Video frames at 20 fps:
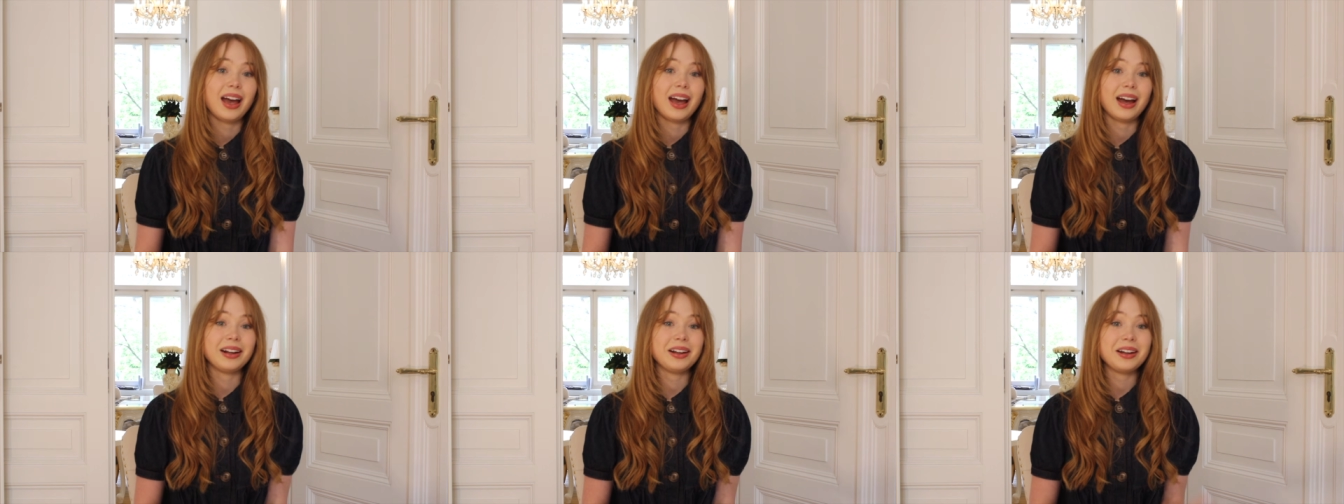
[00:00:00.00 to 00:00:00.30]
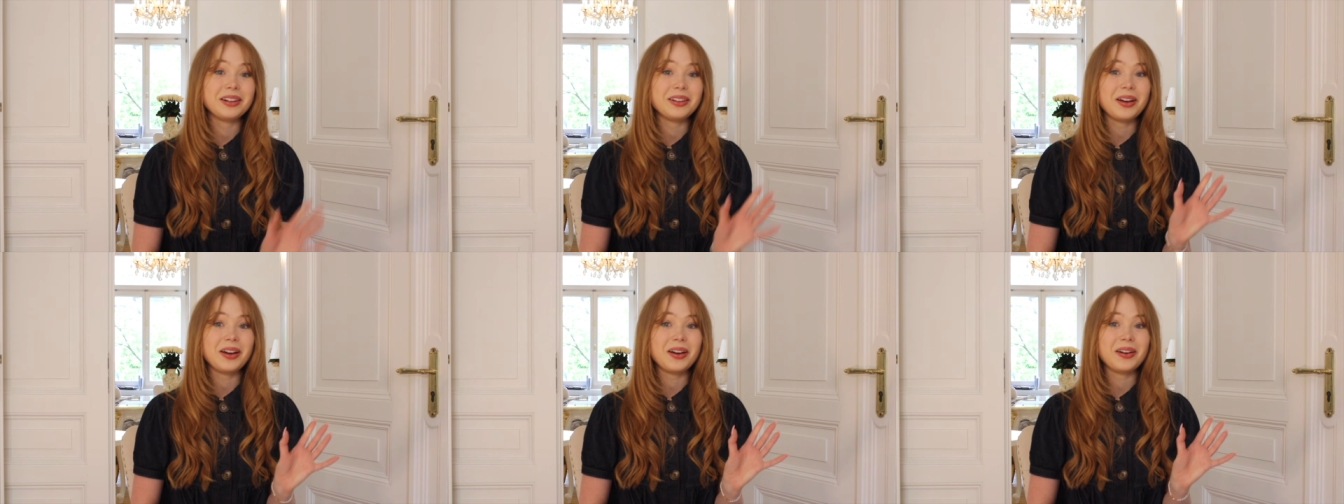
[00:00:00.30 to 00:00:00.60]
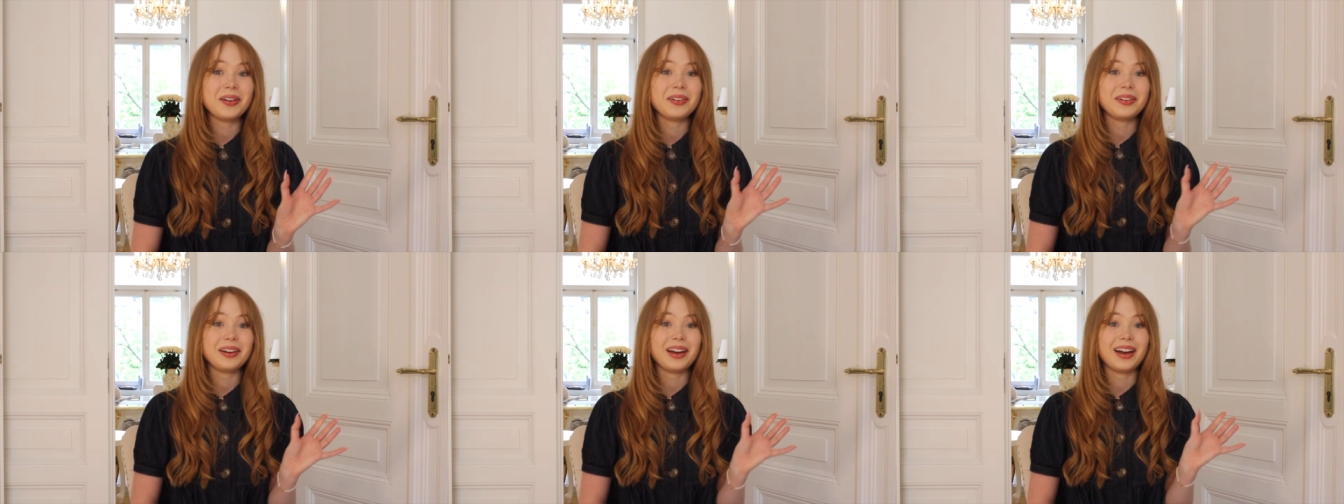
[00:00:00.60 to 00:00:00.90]
And I
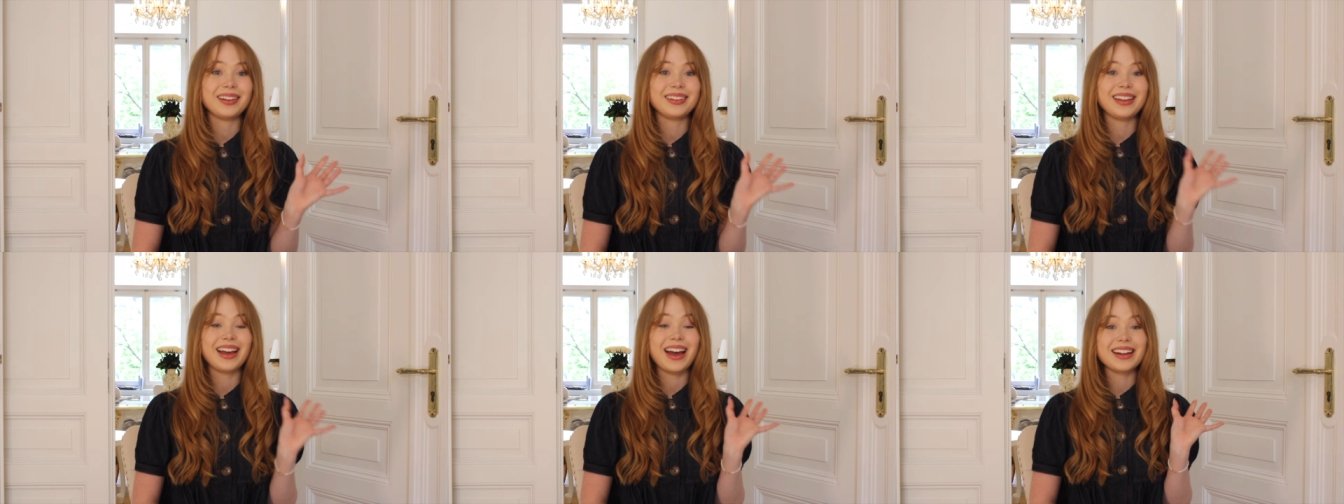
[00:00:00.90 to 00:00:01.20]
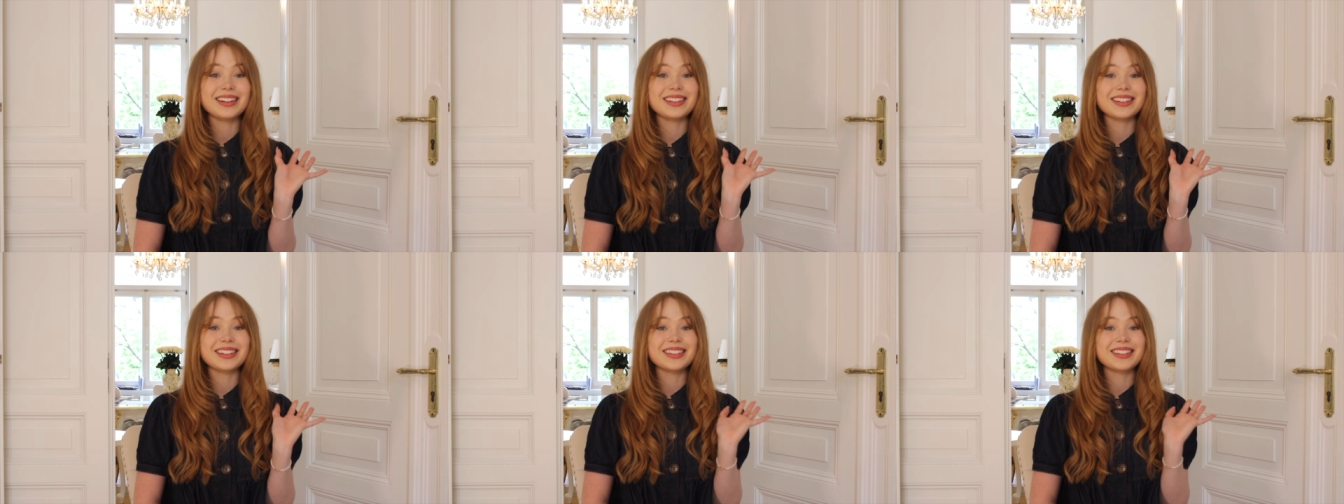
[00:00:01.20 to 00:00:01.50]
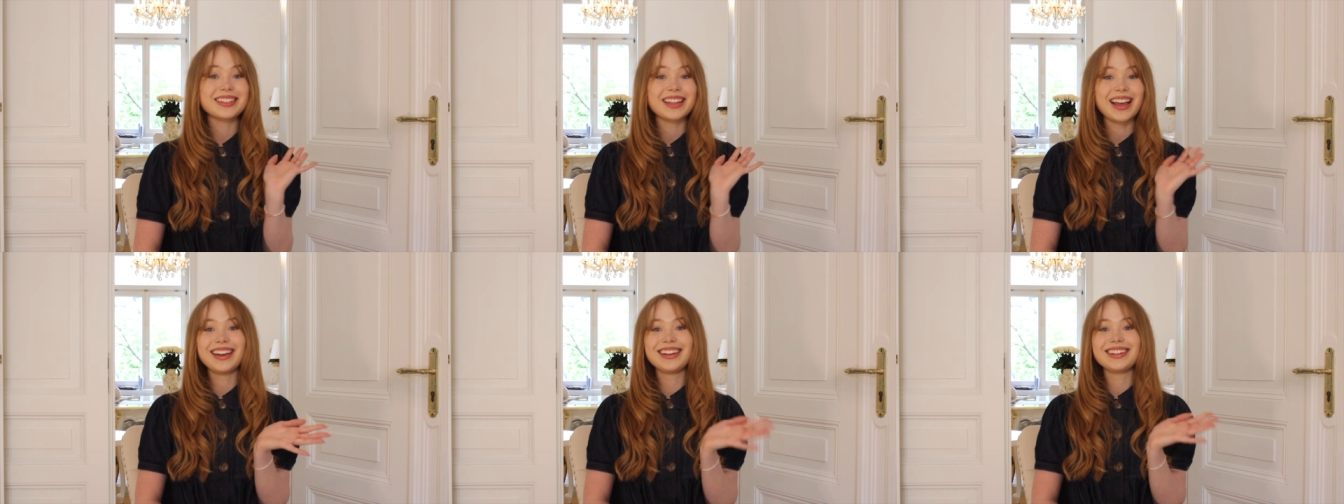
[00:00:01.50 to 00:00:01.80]
know that
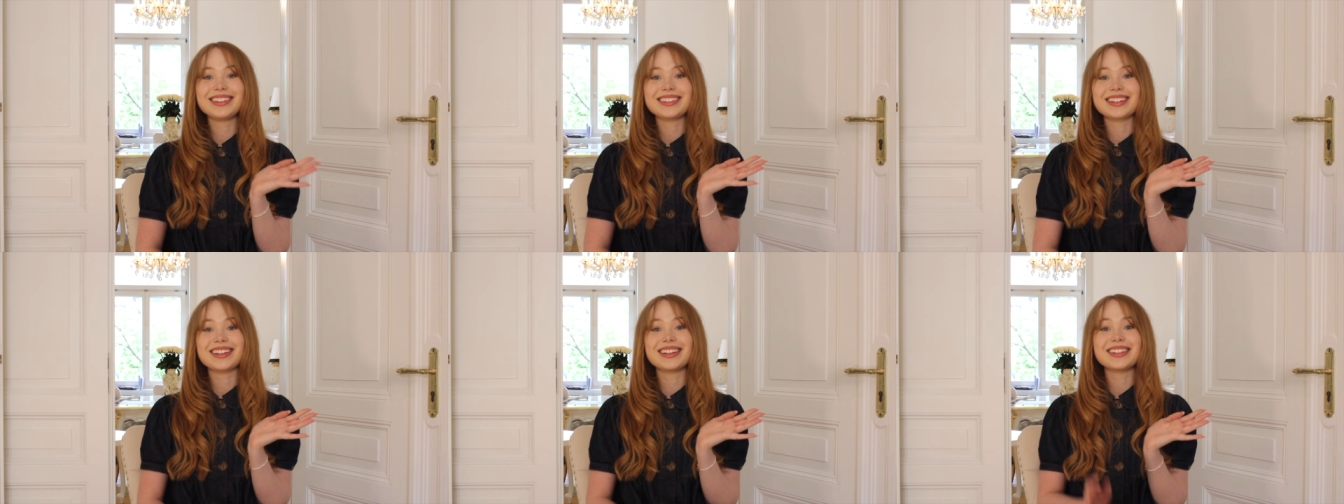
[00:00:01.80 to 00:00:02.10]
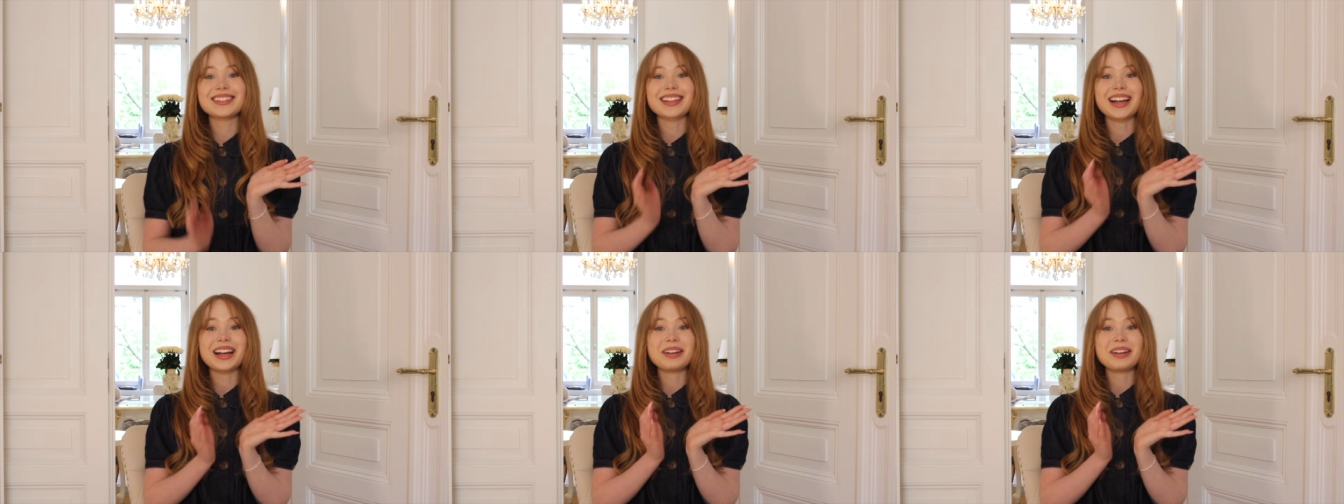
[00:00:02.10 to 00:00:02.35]
saying this,